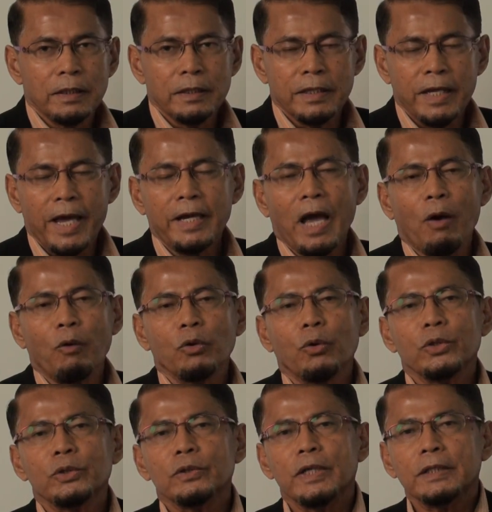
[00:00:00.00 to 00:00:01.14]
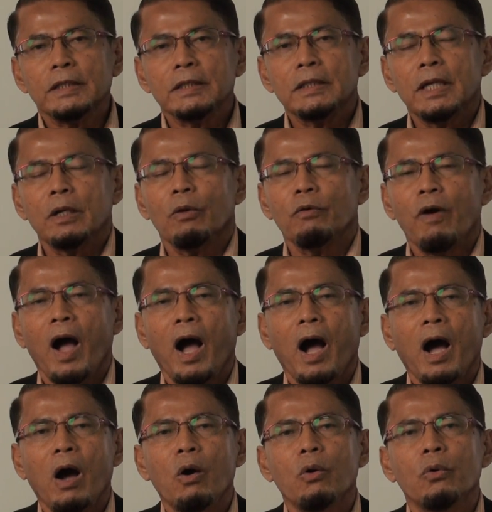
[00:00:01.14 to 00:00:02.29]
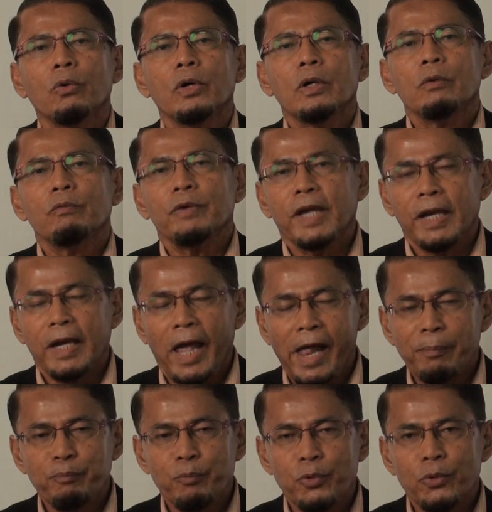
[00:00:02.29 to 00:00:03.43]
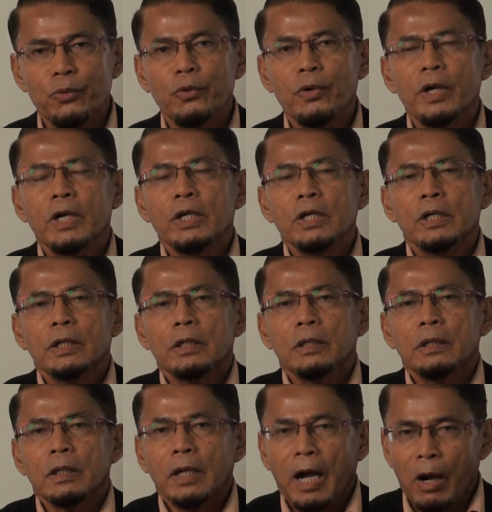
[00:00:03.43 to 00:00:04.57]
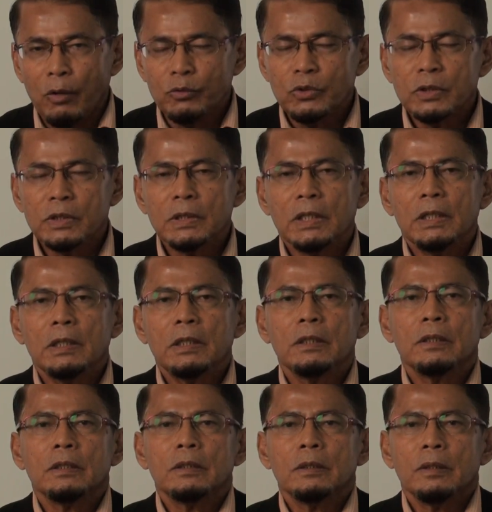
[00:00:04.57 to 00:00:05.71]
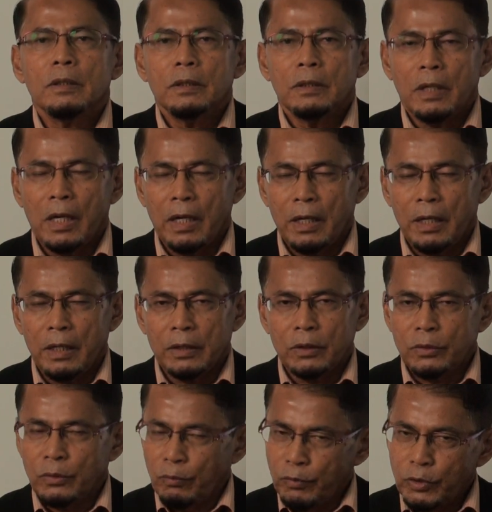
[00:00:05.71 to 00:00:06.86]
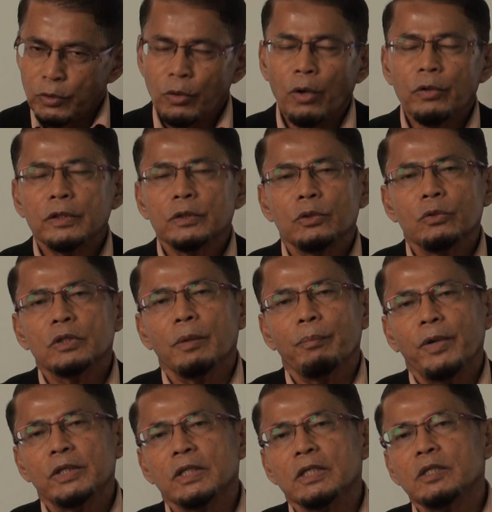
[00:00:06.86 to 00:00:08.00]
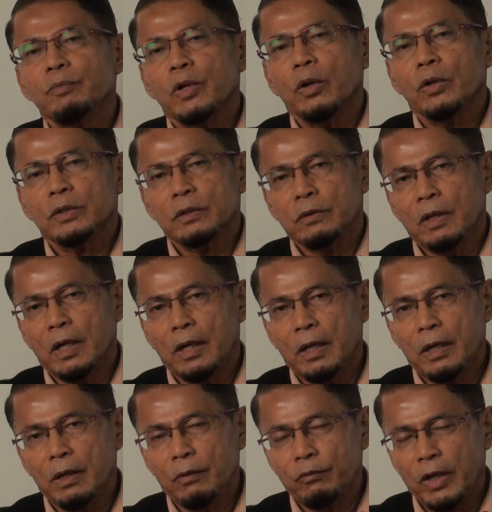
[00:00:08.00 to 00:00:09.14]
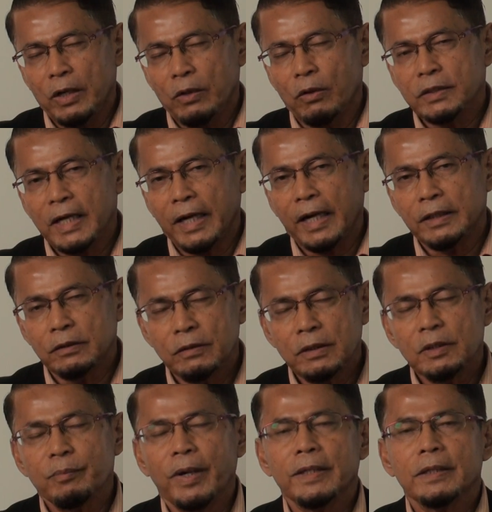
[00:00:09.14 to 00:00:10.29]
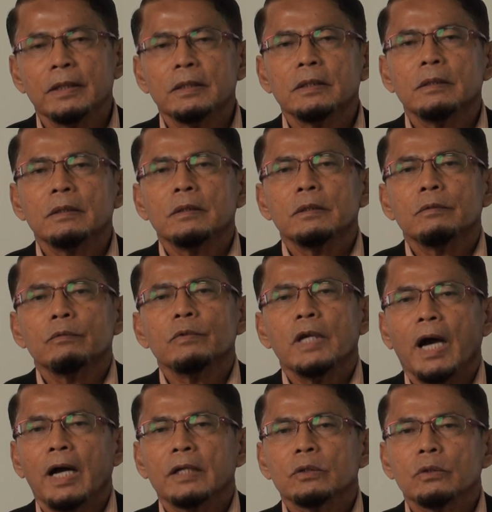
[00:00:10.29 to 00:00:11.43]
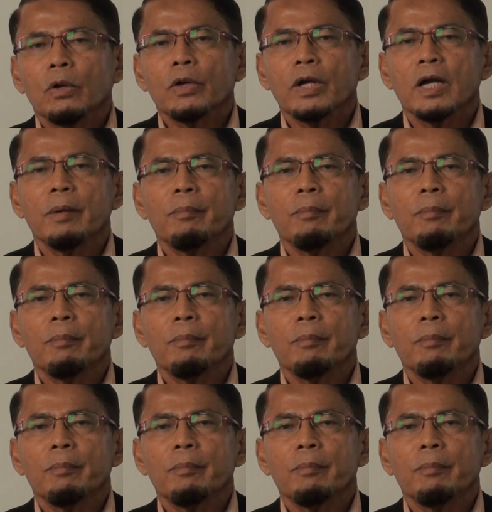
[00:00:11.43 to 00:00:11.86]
then I will go into the detail of how we can help you counsel. We do not want to use the patients, because we are not psychiatrists, but we are talking